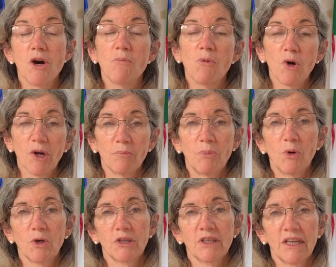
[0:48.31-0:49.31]
More
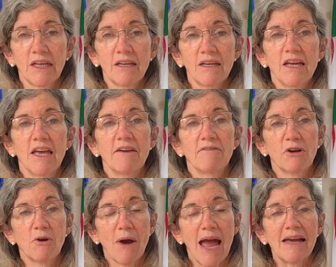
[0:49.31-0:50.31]
importantly, if
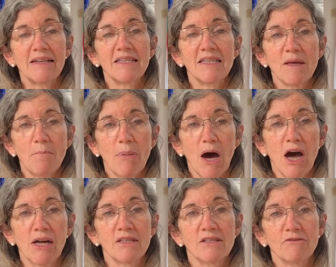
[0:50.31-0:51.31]
cracks in the
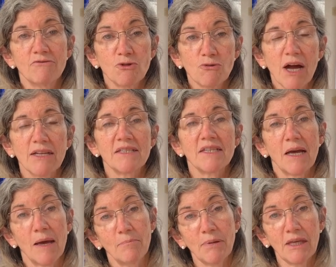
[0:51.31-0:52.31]
bonds of trust
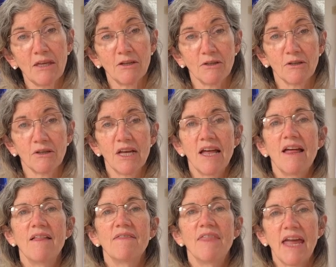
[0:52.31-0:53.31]
appear,
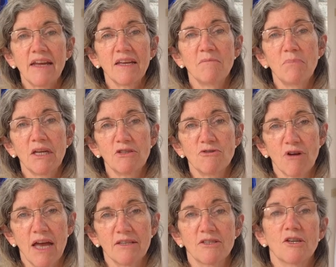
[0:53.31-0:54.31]
they can be
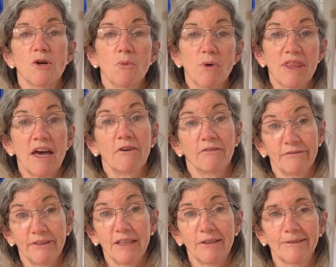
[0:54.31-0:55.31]
addressed without
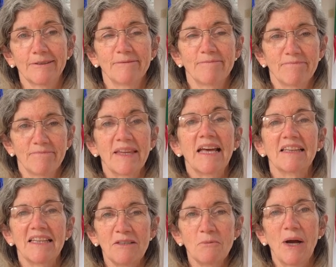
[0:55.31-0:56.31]
fear.
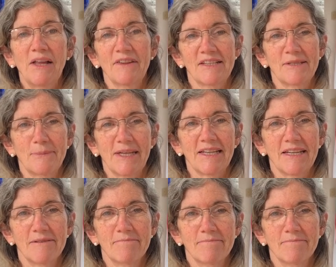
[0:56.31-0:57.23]
Lead well this week.